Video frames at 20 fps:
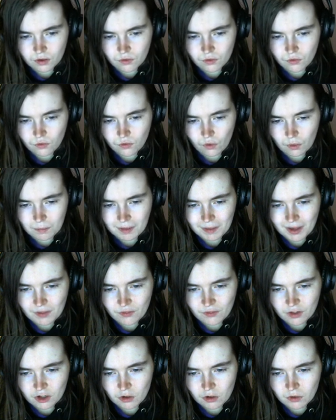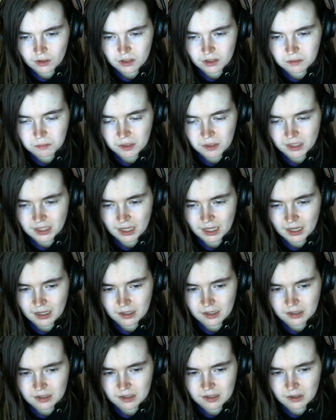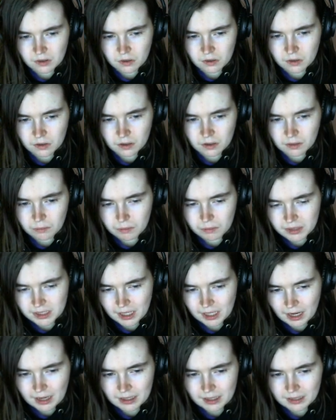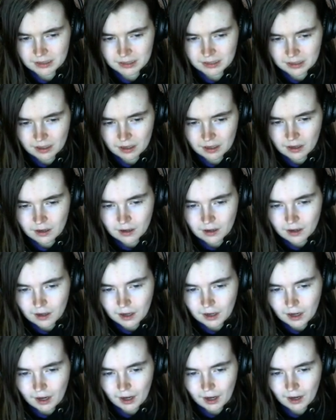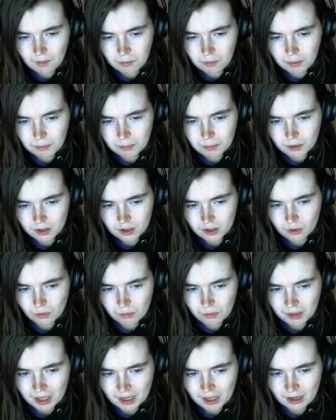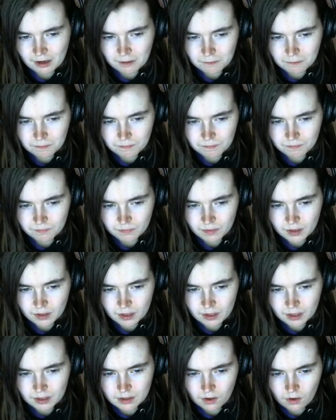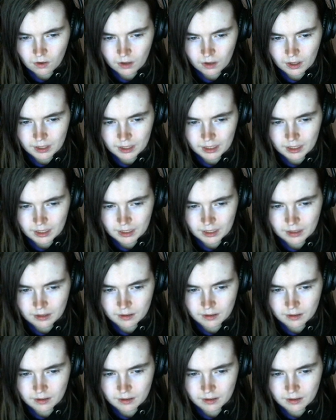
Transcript: for me if you don't express any concern. Besides, I have my books with me. That's all I need.